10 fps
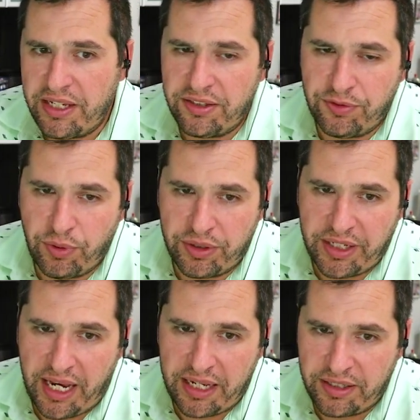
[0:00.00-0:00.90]
East of Suez
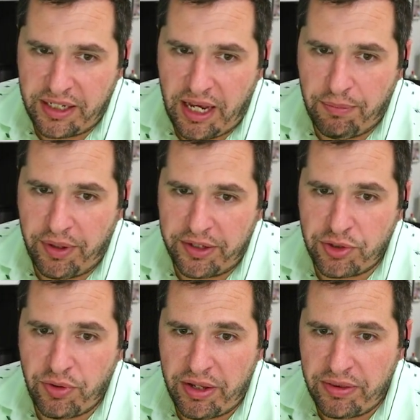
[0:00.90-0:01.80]
gasoline complex
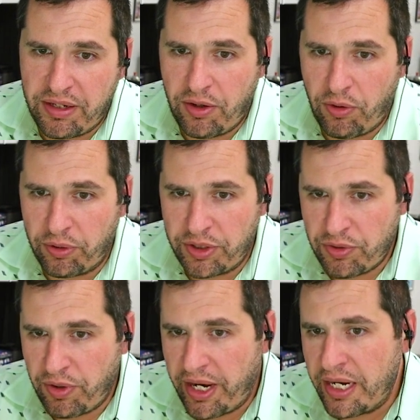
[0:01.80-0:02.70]
strengthened in early
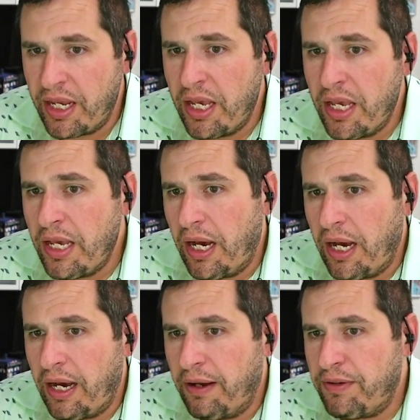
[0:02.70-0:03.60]
trade
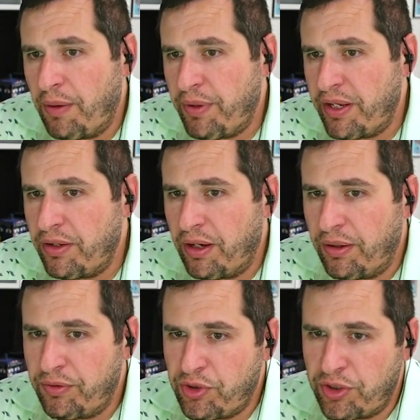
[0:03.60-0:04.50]
amid
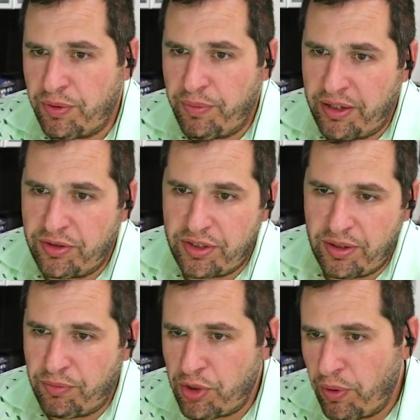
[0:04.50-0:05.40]

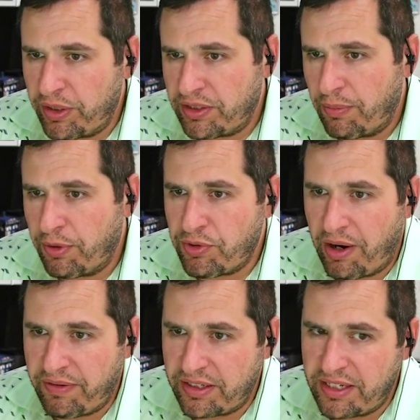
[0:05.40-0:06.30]
some U.S. summer
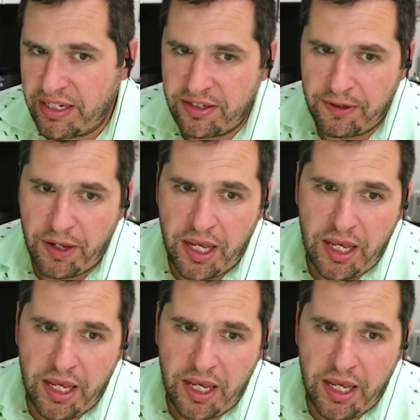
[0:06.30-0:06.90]
driving season.